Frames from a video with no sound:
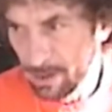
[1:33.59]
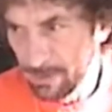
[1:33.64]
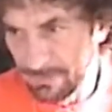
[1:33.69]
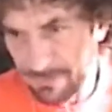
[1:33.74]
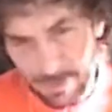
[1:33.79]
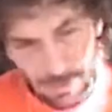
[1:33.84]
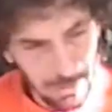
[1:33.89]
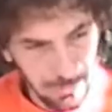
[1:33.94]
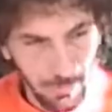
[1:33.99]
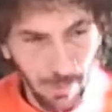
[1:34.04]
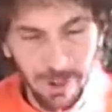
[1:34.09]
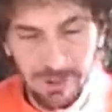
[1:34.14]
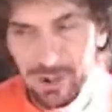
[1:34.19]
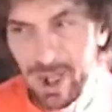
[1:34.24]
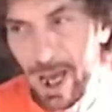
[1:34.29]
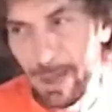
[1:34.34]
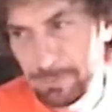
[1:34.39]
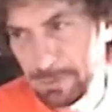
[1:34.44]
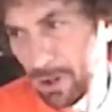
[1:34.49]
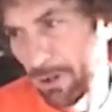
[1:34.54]
First 4
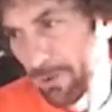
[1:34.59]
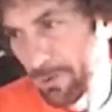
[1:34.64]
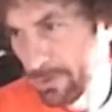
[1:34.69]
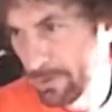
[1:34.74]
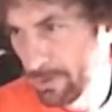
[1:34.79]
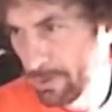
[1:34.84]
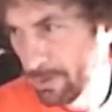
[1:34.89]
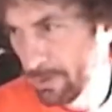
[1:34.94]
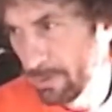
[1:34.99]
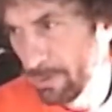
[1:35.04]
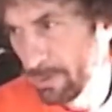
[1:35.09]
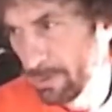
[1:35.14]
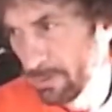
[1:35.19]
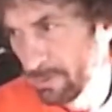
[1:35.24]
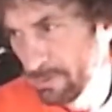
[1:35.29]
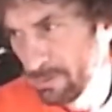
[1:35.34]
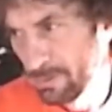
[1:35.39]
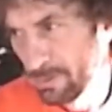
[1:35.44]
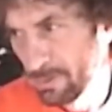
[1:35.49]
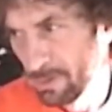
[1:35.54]
chapters.
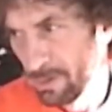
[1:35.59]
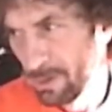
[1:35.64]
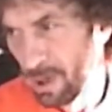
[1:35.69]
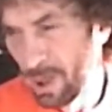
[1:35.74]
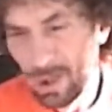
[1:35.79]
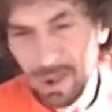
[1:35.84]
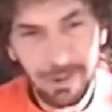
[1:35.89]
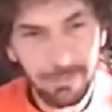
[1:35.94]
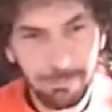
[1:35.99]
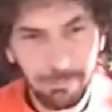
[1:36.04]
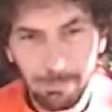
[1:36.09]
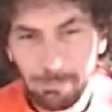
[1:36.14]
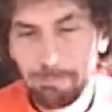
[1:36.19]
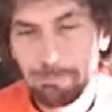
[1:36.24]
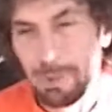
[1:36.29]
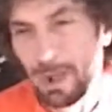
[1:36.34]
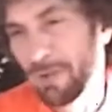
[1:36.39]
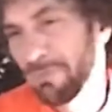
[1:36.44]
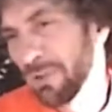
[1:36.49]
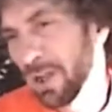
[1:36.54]

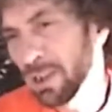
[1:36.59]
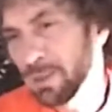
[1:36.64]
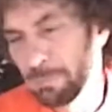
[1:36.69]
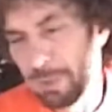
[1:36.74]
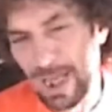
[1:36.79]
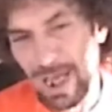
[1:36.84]
Perfect